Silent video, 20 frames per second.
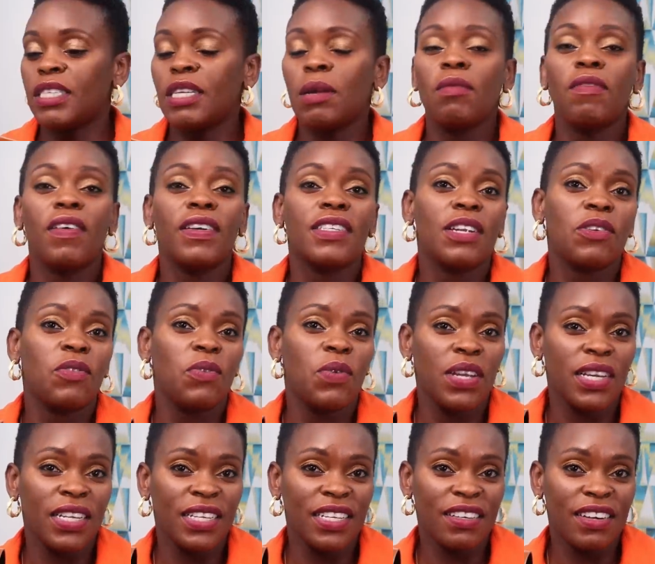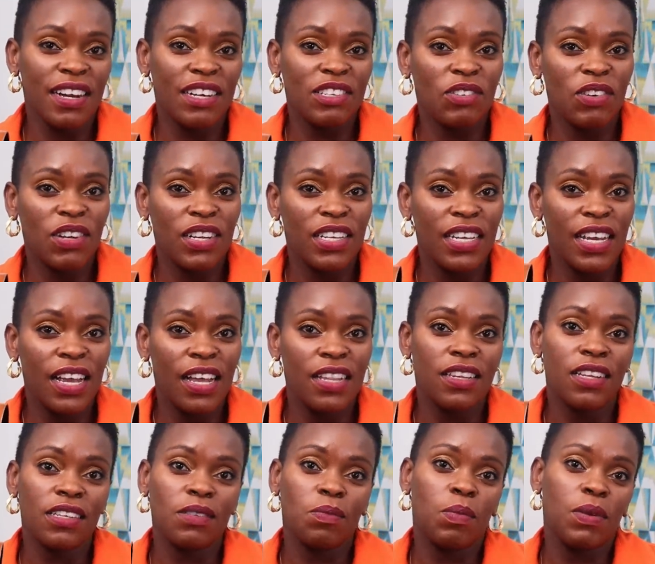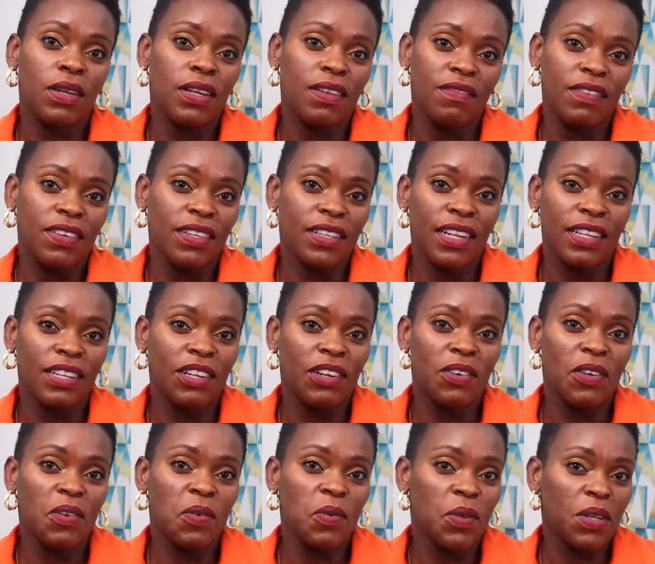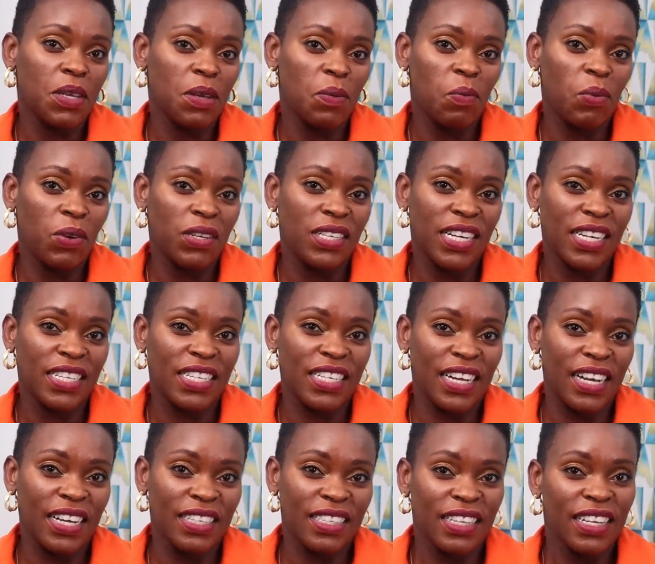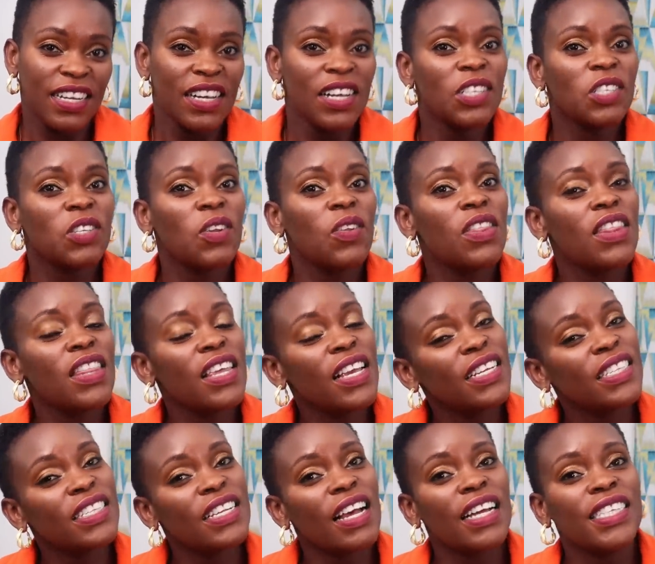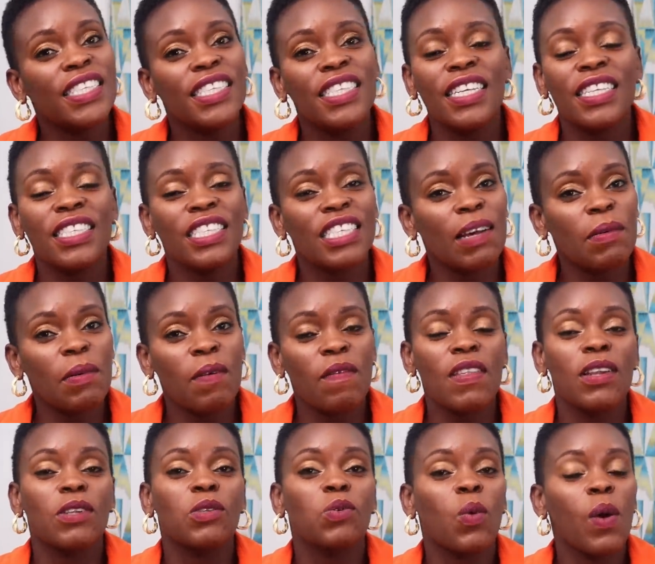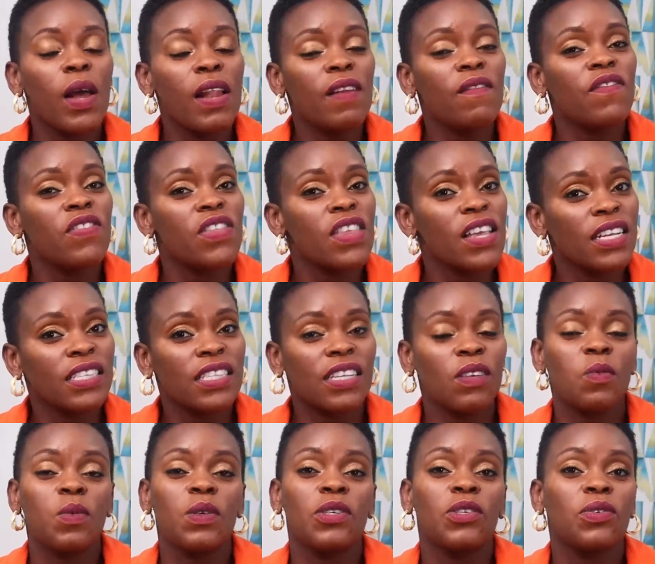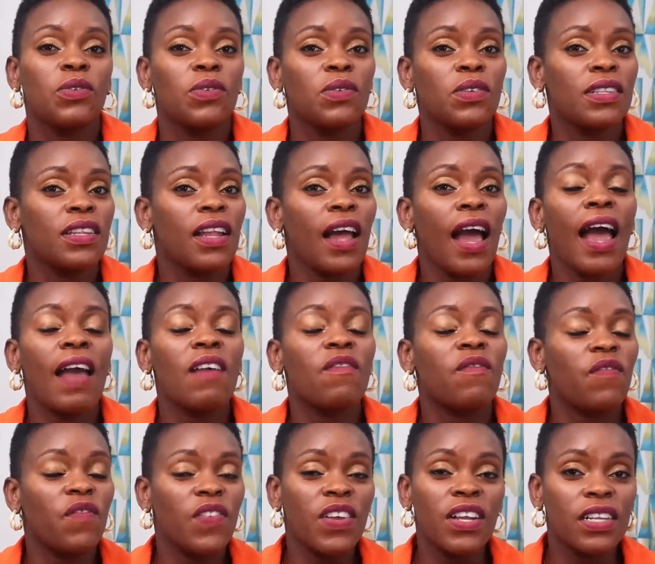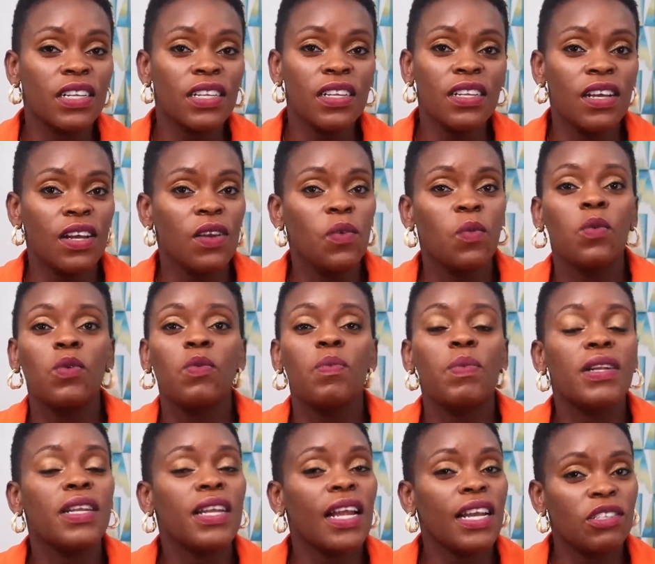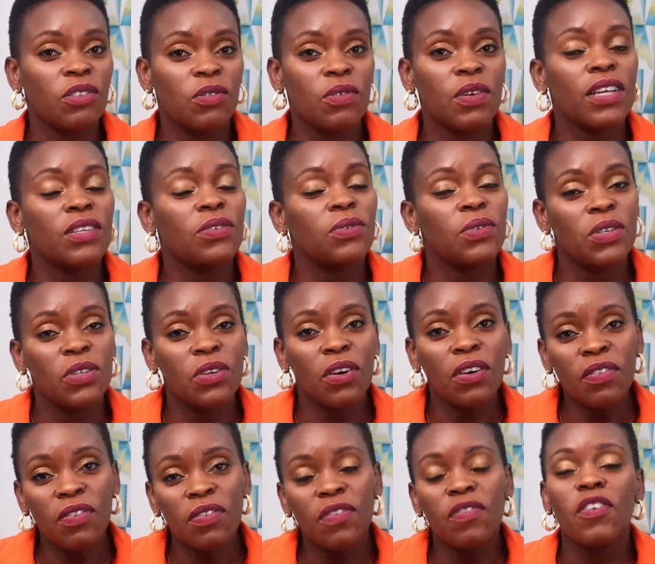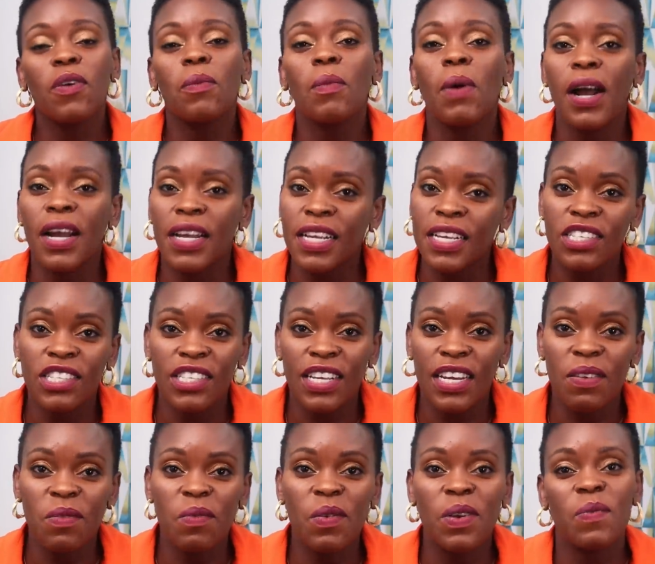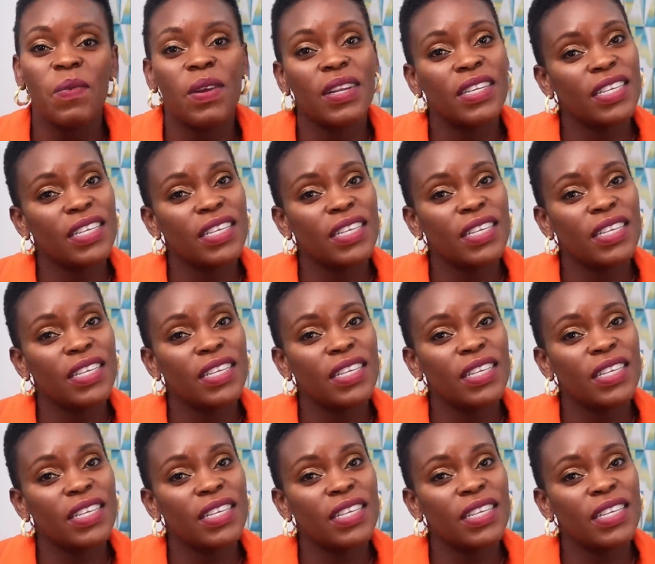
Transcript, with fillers: some of us are doing it gradually and just believing that the lord will keep protecting us so these are just some of the 12 things that we should i feel would be nice to get rid of from our kitchen when we